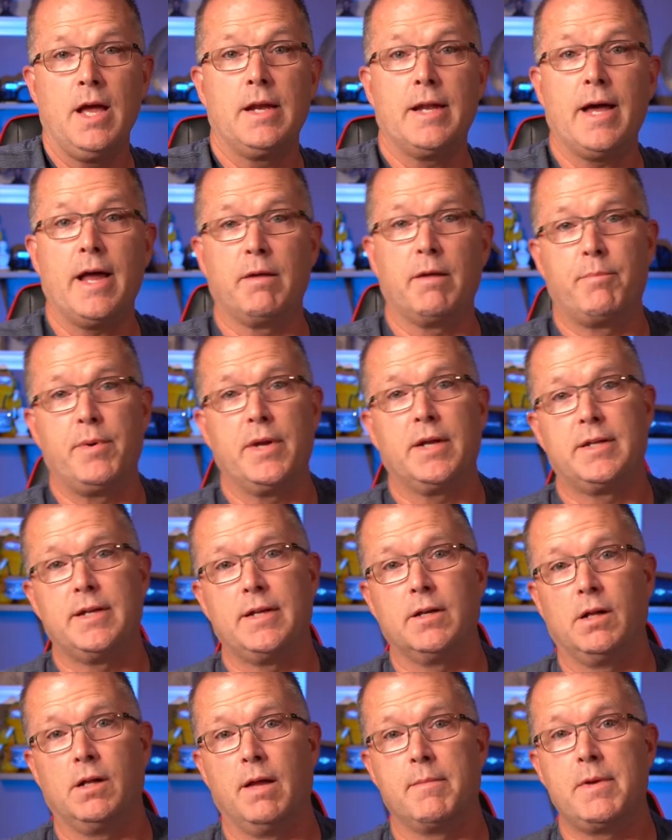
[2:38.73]
Not a big
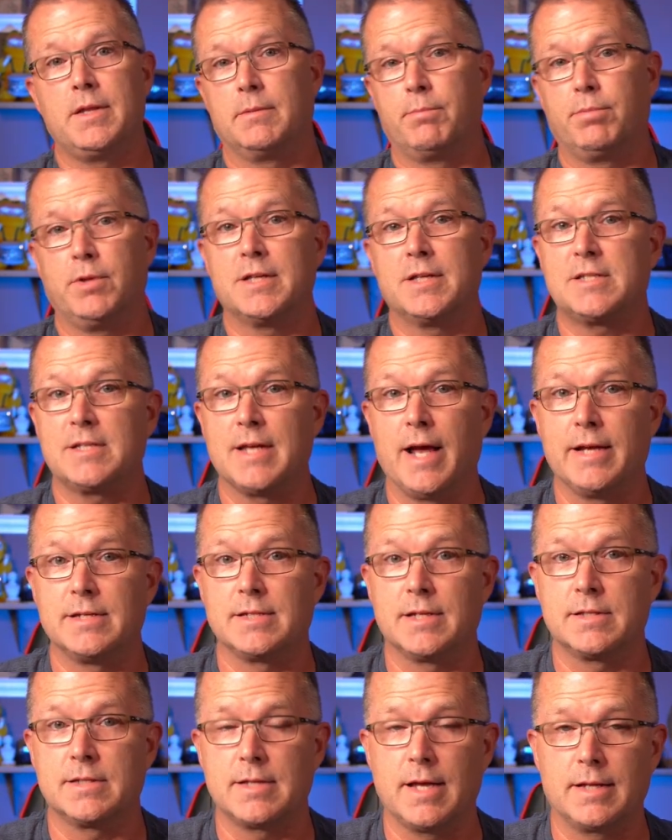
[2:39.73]
deal. I mean, the plus size
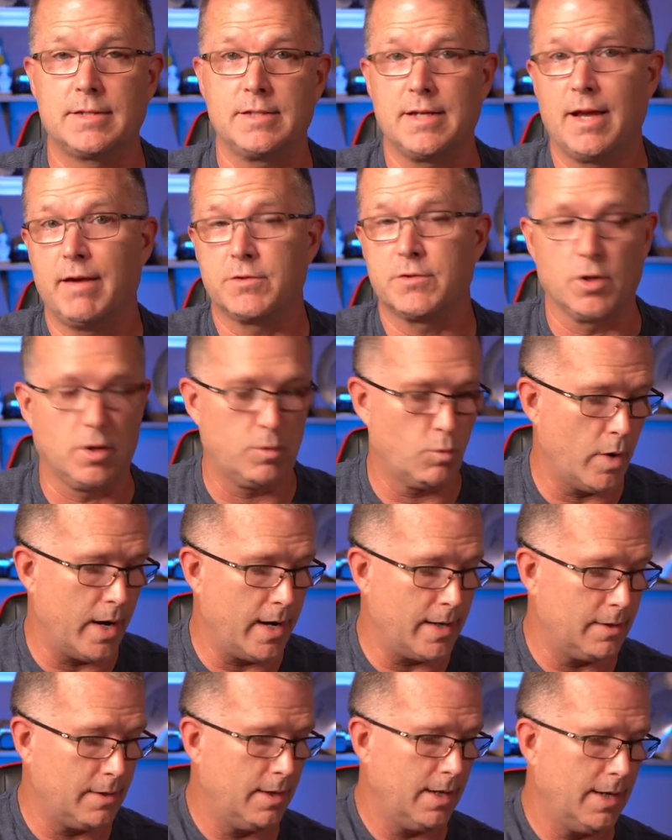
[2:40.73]
is that saves on
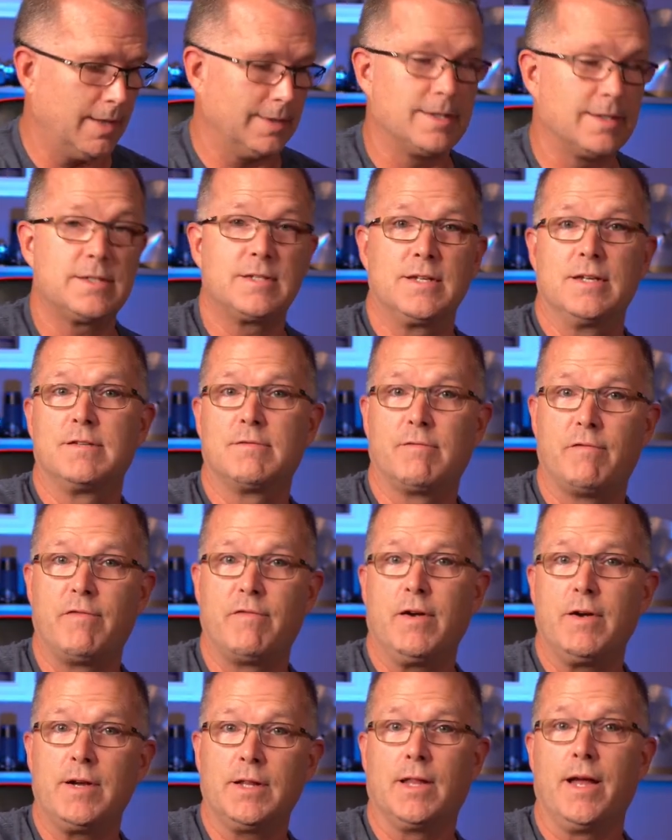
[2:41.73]
weight, and this is
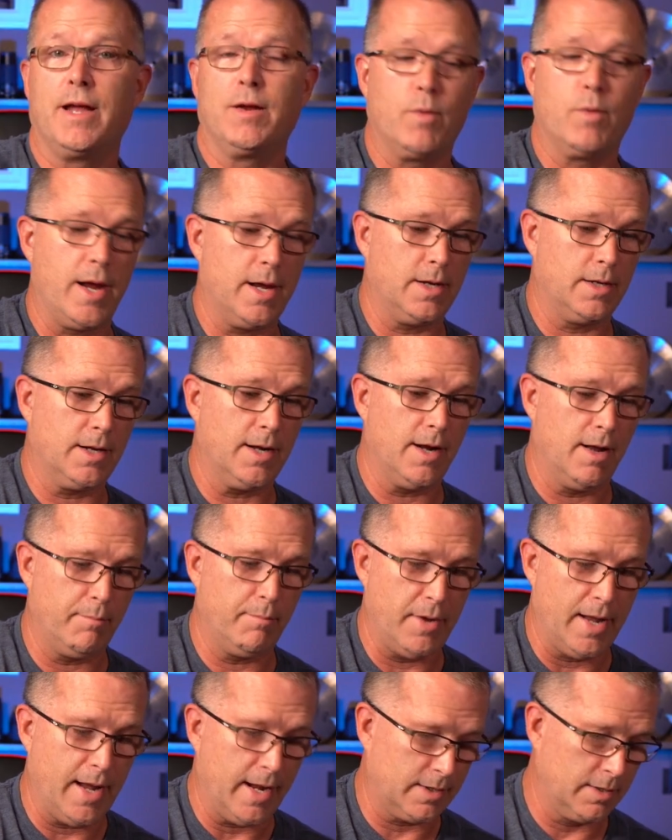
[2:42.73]
very lightweight and
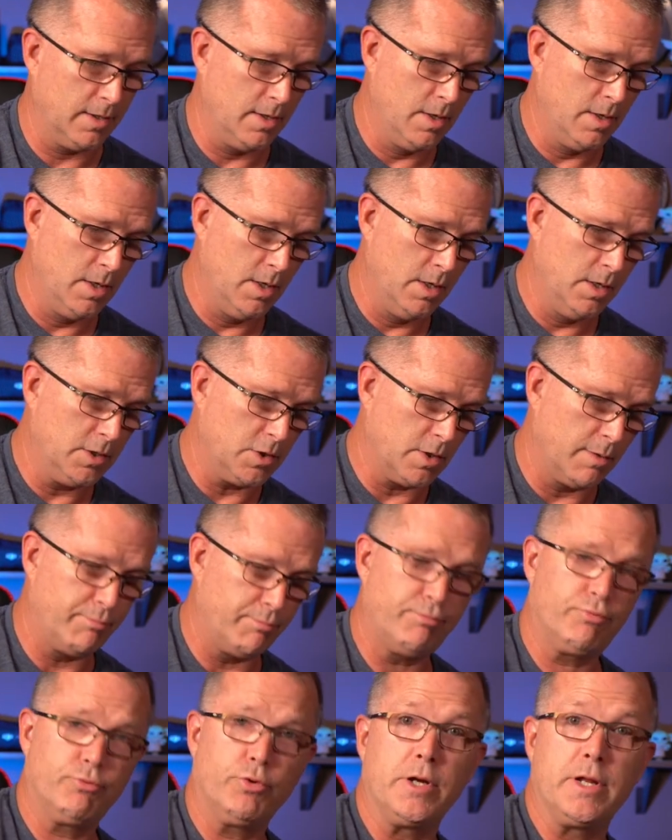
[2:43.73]
compact. So I'm
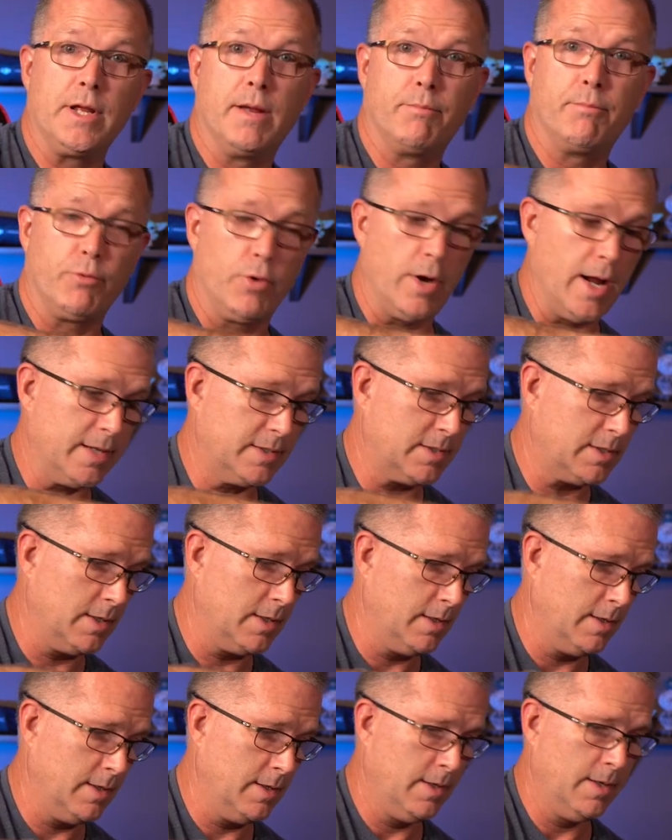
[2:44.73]
pretty impressed
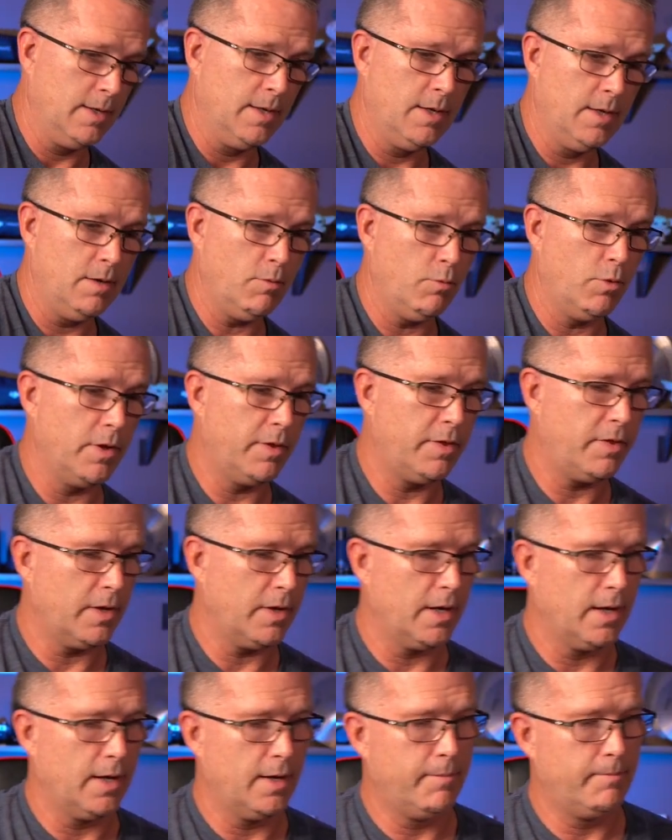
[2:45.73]
with
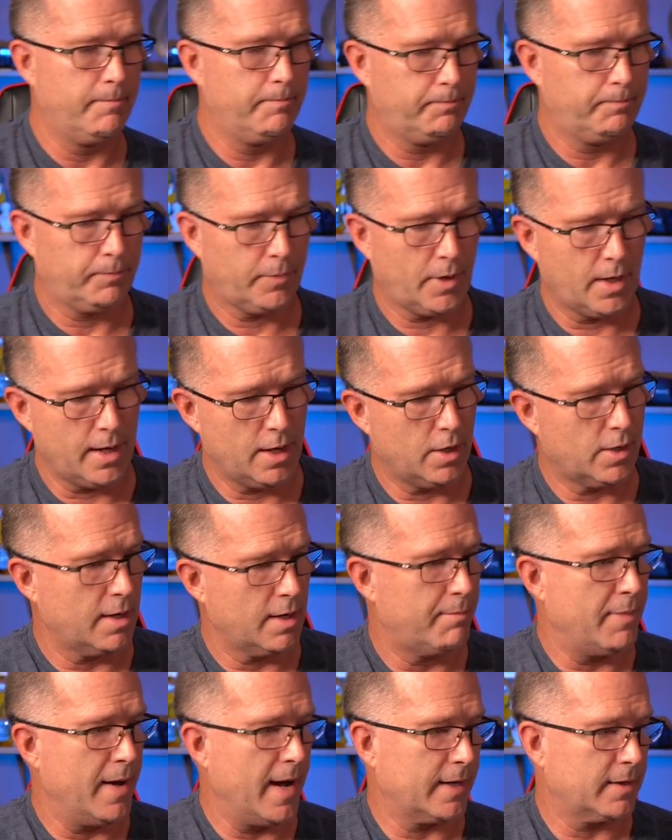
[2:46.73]
how
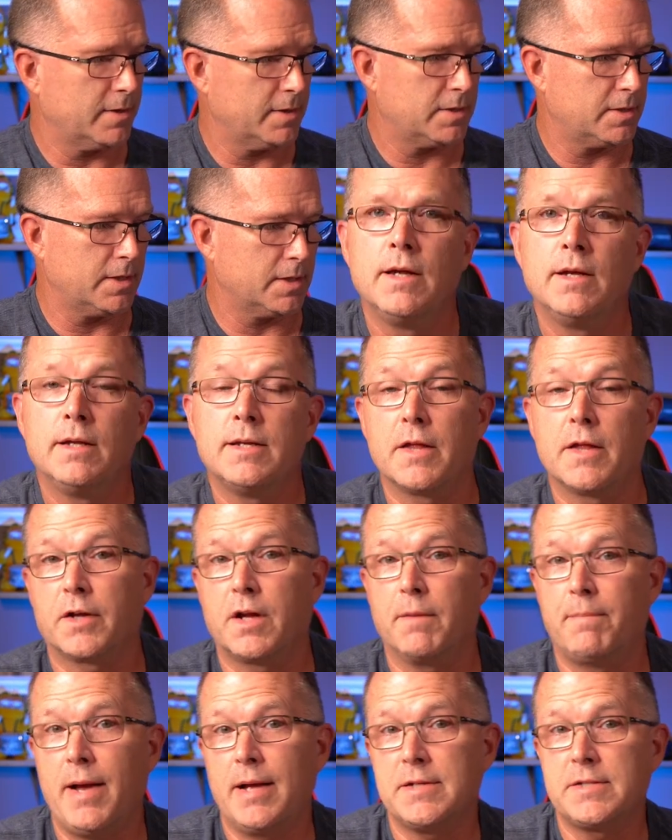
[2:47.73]
compact this is. Now the
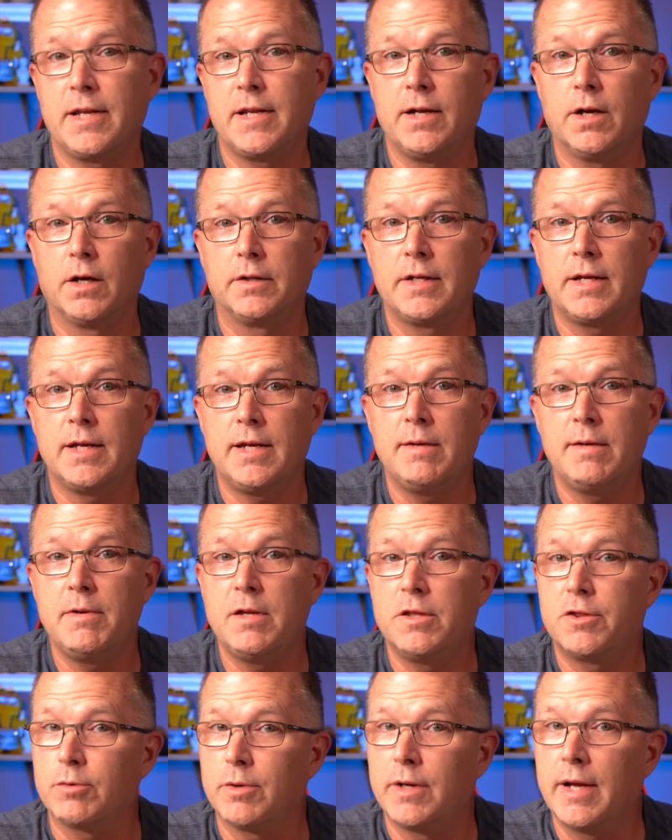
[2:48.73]
capacity on the
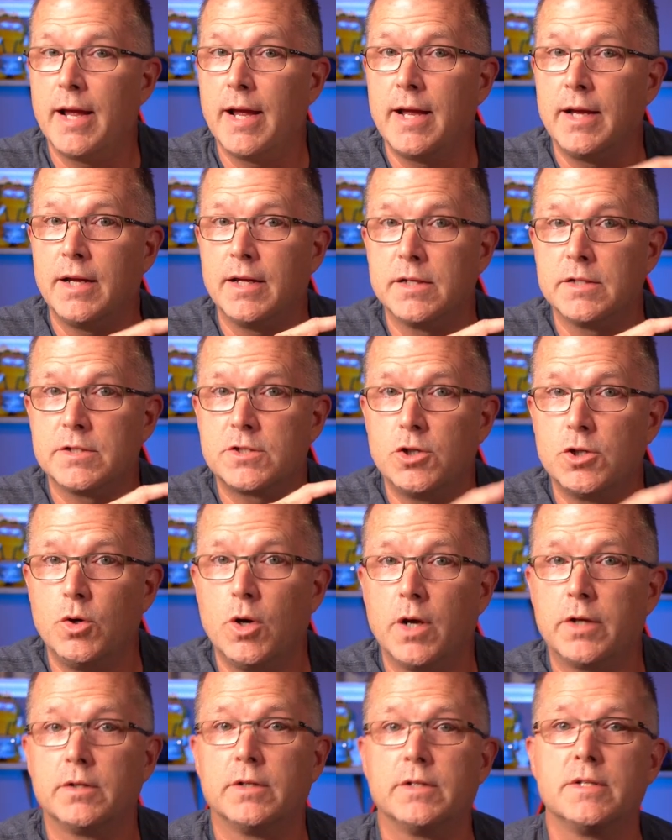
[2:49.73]
EB3A is
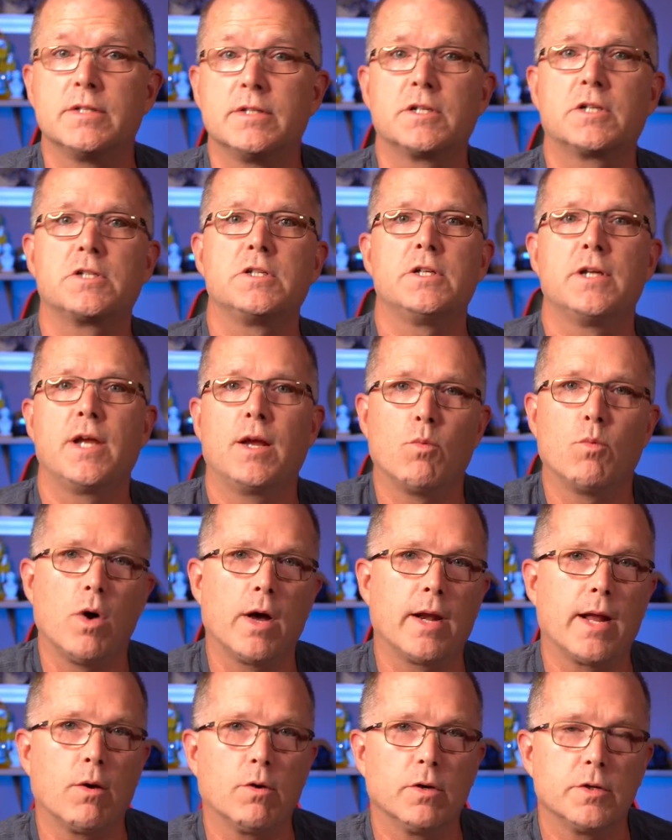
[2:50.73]
268
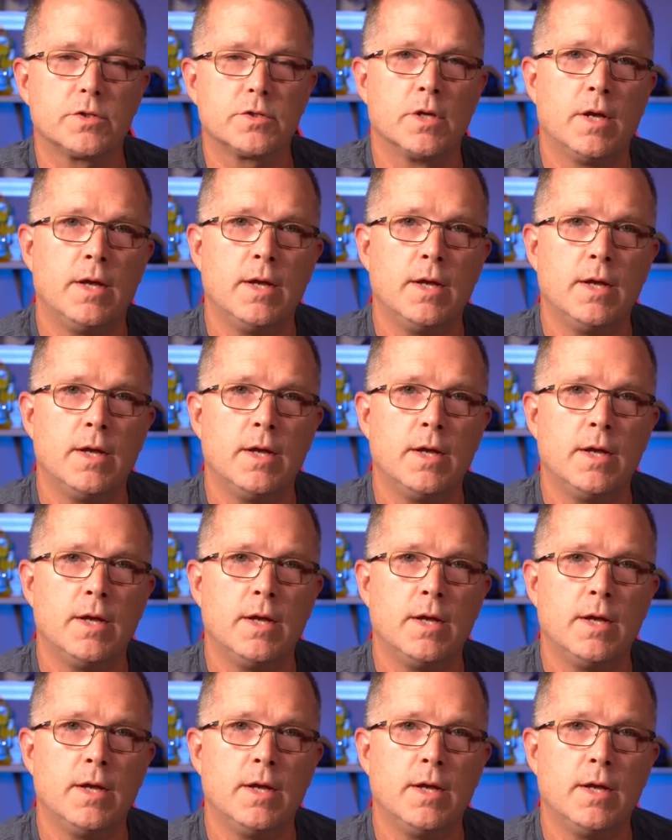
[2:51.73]
watt hours.